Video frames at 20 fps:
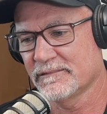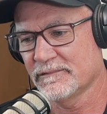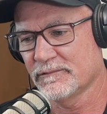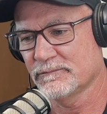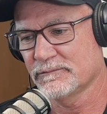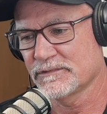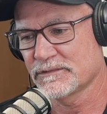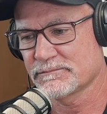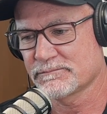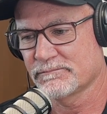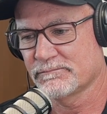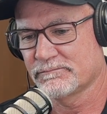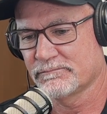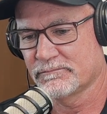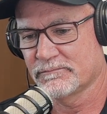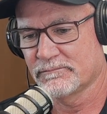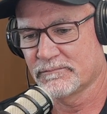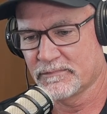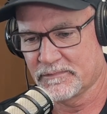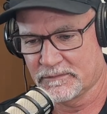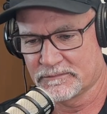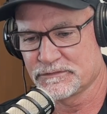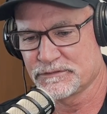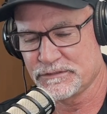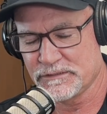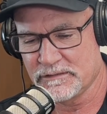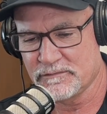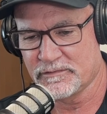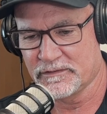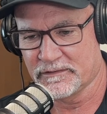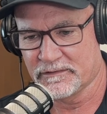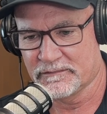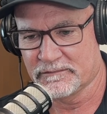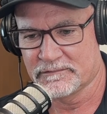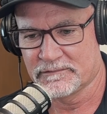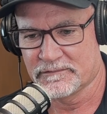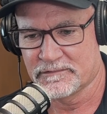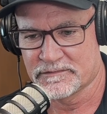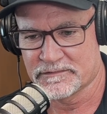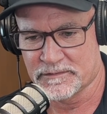just achieving
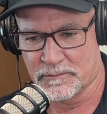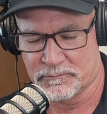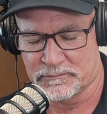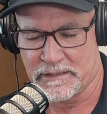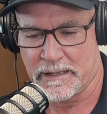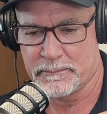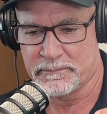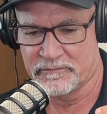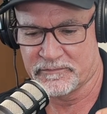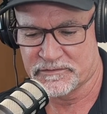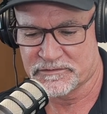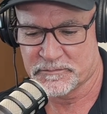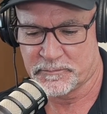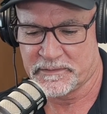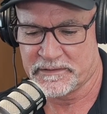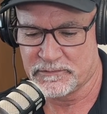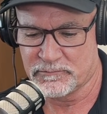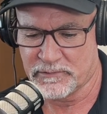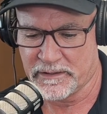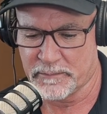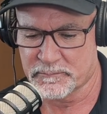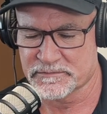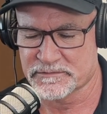some type of a speed ramp.